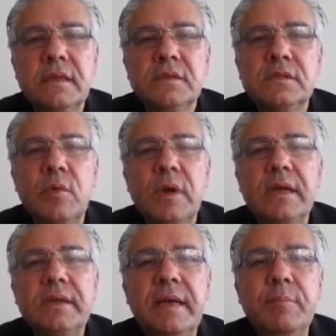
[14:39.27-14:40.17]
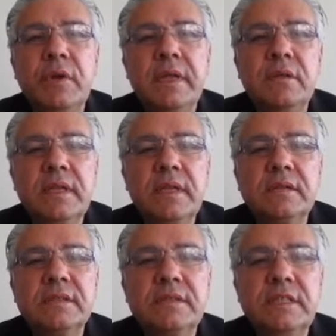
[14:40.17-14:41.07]
So what are Napoleon
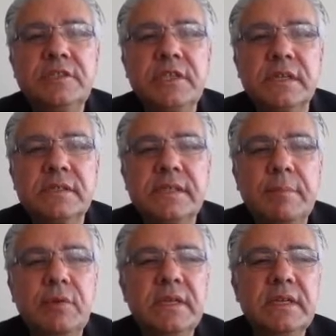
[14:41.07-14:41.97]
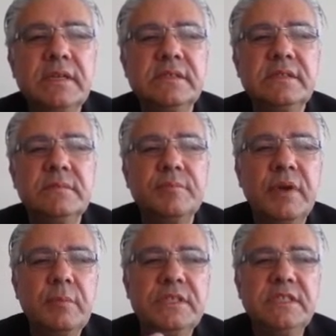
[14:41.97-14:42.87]
Hill's teachings? Napoleon Hill's
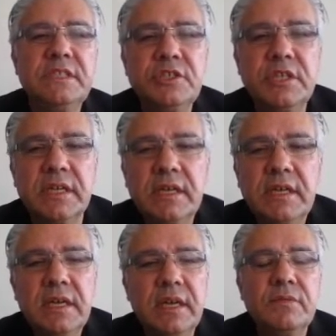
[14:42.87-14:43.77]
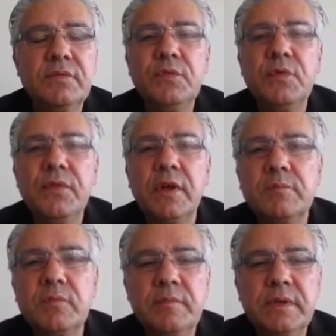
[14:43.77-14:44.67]
primary teaching of the New
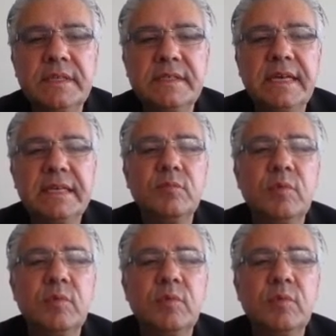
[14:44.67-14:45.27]
Thought movement is that